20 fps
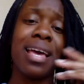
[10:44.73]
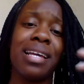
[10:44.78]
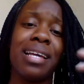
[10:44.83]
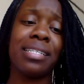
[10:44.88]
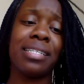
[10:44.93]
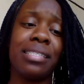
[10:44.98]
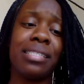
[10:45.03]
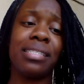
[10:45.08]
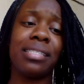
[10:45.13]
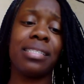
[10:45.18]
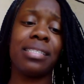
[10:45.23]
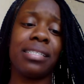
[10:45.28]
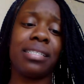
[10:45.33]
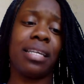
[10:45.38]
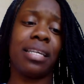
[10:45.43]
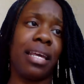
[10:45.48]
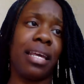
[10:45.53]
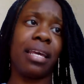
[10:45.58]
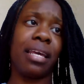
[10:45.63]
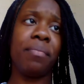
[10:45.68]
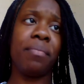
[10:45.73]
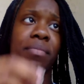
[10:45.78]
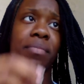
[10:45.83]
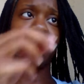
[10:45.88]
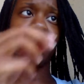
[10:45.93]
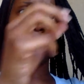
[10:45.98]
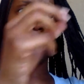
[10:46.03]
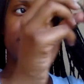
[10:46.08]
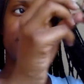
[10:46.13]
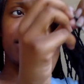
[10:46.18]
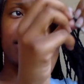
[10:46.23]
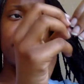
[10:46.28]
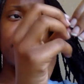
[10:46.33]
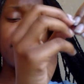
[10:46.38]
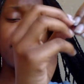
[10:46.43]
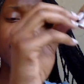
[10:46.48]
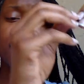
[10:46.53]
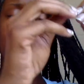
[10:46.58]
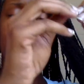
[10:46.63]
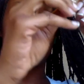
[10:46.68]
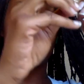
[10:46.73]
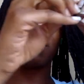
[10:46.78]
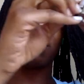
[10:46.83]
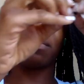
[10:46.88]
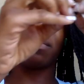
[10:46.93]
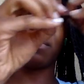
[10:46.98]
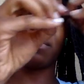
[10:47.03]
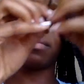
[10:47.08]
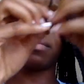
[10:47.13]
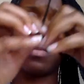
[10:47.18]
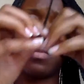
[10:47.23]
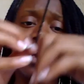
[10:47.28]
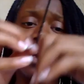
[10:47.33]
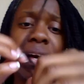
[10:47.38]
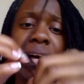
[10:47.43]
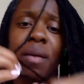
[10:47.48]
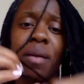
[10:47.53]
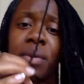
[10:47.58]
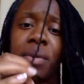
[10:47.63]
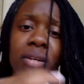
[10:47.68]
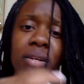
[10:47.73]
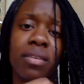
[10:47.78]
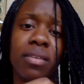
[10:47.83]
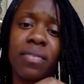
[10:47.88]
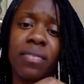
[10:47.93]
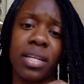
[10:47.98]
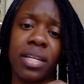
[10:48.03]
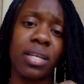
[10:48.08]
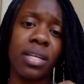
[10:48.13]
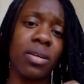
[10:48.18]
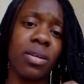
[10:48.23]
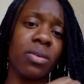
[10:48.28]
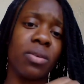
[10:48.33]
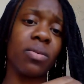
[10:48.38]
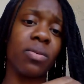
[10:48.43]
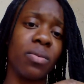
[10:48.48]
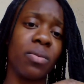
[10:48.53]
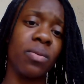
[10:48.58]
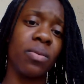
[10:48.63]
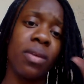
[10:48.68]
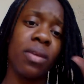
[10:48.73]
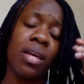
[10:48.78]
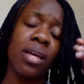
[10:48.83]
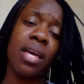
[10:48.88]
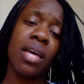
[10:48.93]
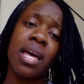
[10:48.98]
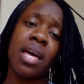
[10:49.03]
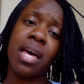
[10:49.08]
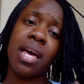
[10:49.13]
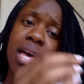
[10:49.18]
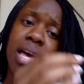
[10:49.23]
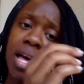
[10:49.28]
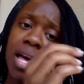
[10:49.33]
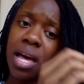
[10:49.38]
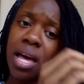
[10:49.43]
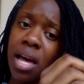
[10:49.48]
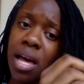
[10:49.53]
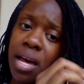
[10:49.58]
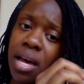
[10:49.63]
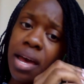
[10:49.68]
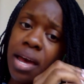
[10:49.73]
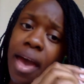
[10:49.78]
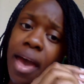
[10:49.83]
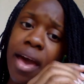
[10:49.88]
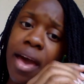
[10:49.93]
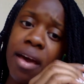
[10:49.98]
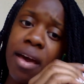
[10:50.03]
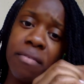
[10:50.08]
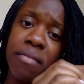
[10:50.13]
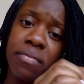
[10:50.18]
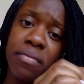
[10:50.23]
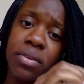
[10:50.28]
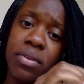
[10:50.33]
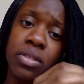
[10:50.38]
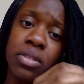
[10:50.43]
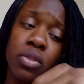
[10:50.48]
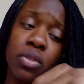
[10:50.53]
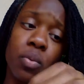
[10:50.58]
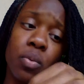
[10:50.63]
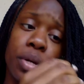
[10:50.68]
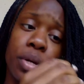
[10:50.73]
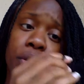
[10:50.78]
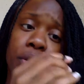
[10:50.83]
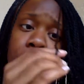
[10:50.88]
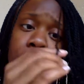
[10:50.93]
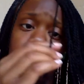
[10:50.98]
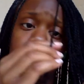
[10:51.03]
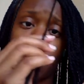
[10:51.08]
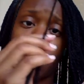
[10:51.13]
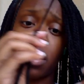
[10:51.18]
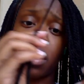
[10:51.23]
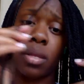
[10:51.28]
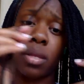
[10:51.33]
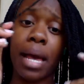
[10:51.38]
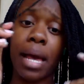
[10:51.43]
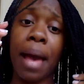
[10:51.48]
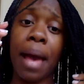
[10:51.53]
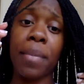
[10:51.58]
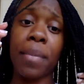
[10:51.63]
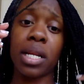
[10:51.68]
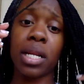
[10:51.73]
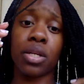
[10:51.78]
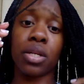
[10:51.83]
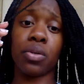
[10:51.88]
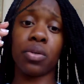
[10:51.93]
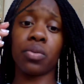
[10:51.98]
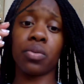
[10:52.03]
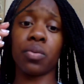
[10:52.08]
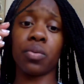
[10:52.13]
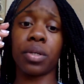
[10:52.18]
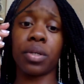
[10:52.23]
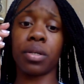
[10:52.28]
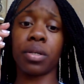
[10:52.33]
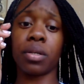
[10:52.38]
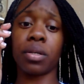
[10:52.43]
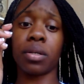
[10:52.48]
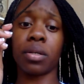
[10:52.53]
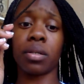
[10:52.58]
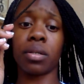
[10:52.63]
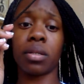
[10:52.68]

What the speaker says: just hit me up, comment on the video. I have a Twitter. Like I made a new Twitter,